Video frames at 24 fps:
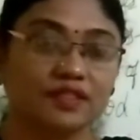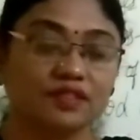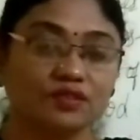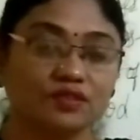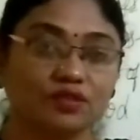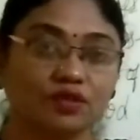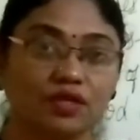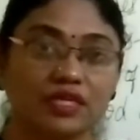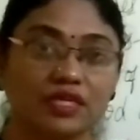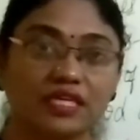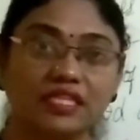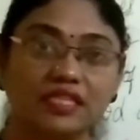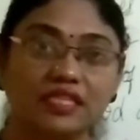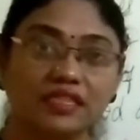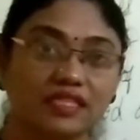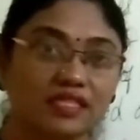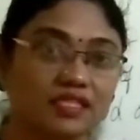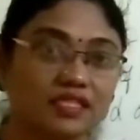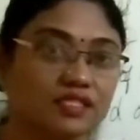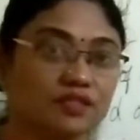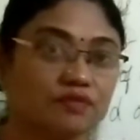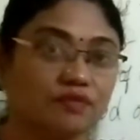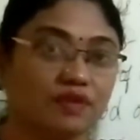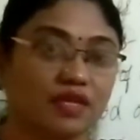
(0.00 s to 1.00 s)
So in
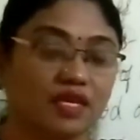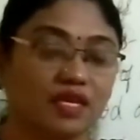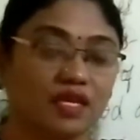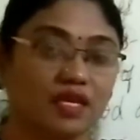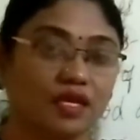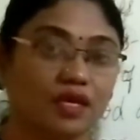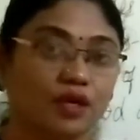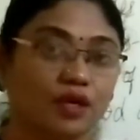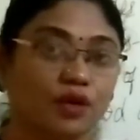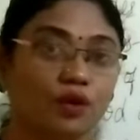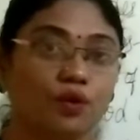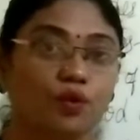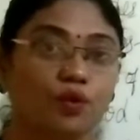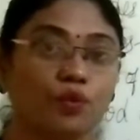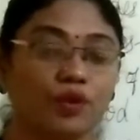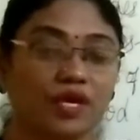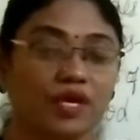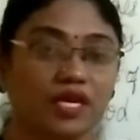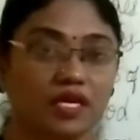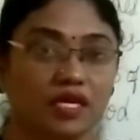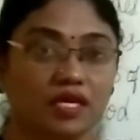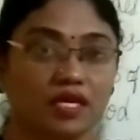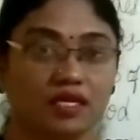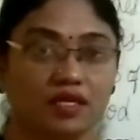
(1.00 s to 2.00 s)
this way
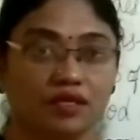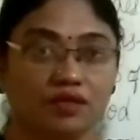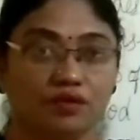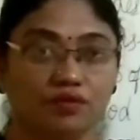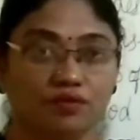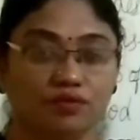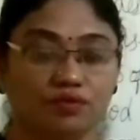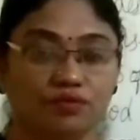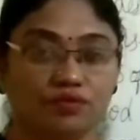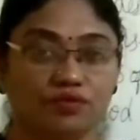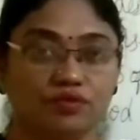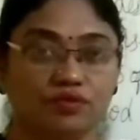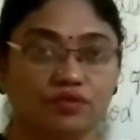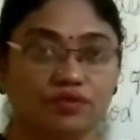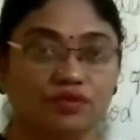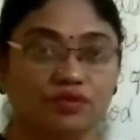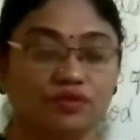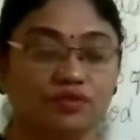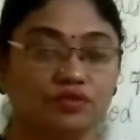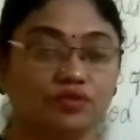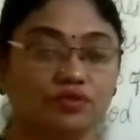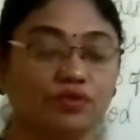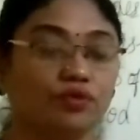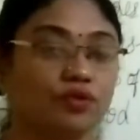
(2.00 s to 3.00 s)
we can use.
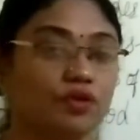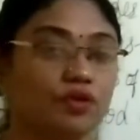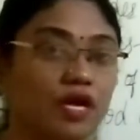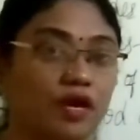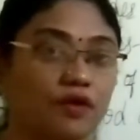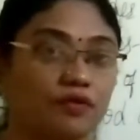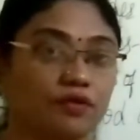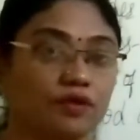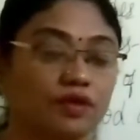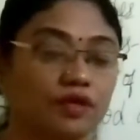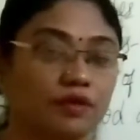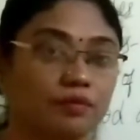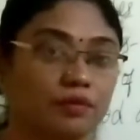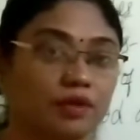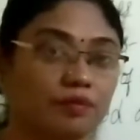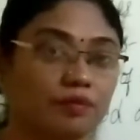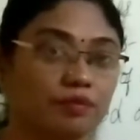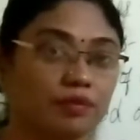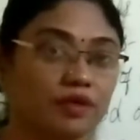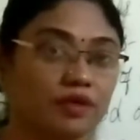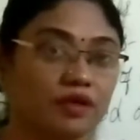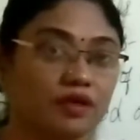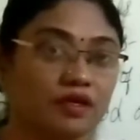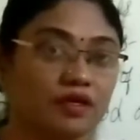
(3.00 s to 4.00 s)
So you have to
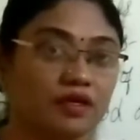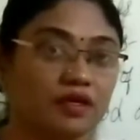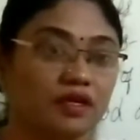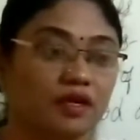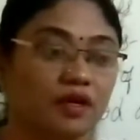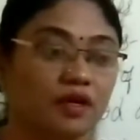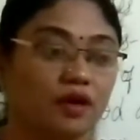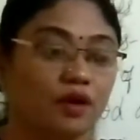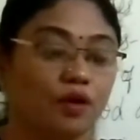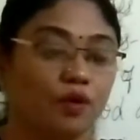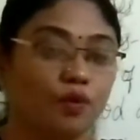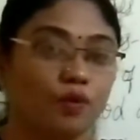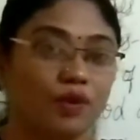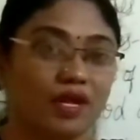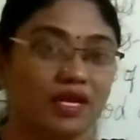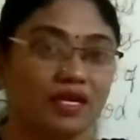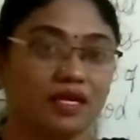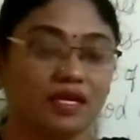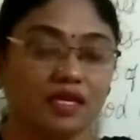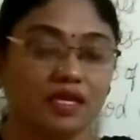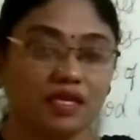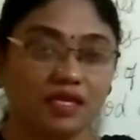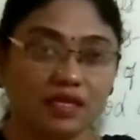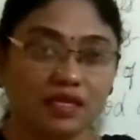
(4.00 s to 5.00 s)
remember,
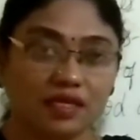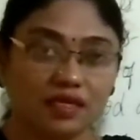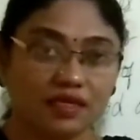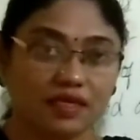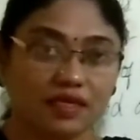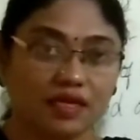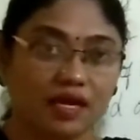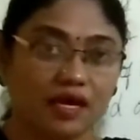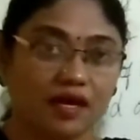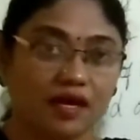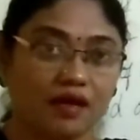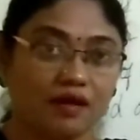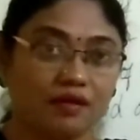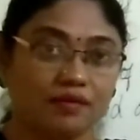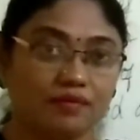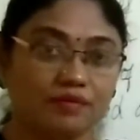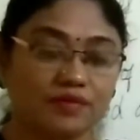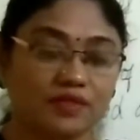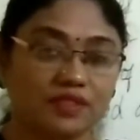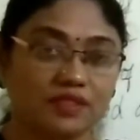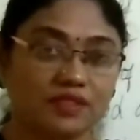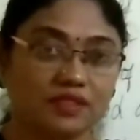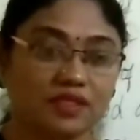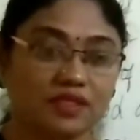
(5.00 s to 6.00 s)
when year
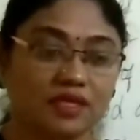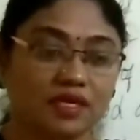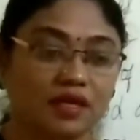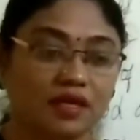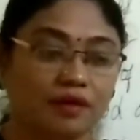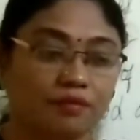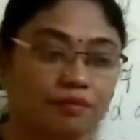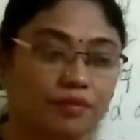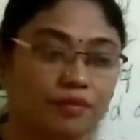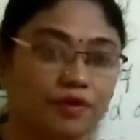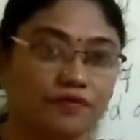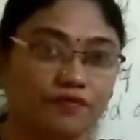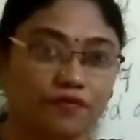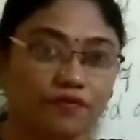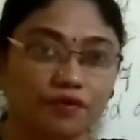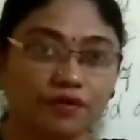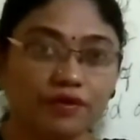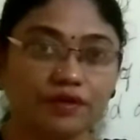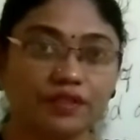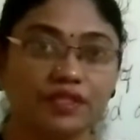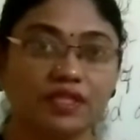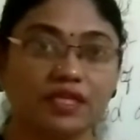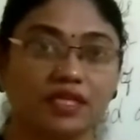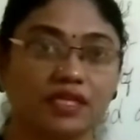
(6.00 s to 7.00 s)
comes
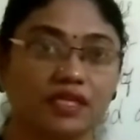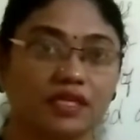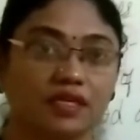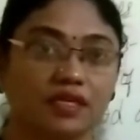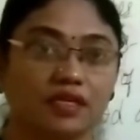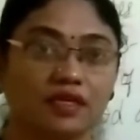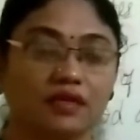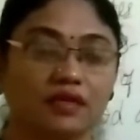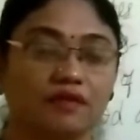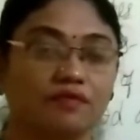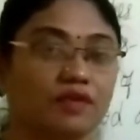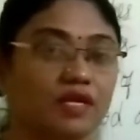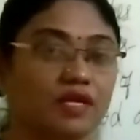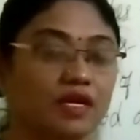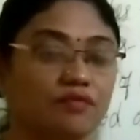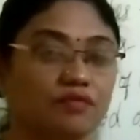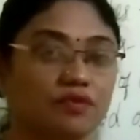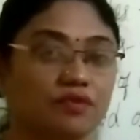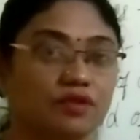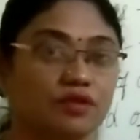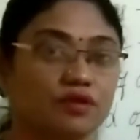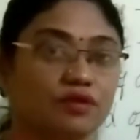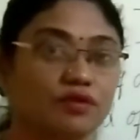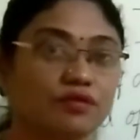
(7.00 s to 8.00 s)
before the year we
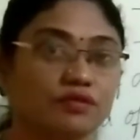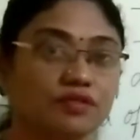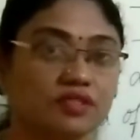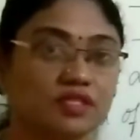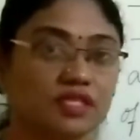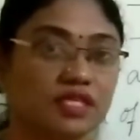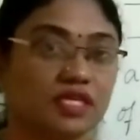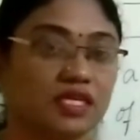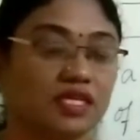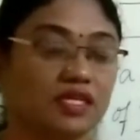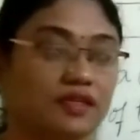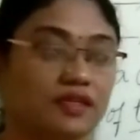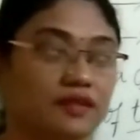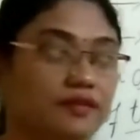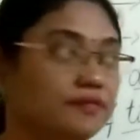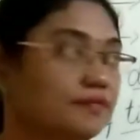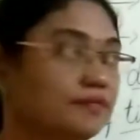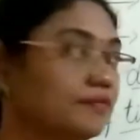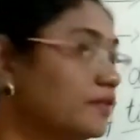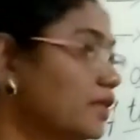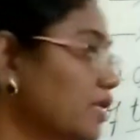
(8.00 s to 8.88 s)
have to use in.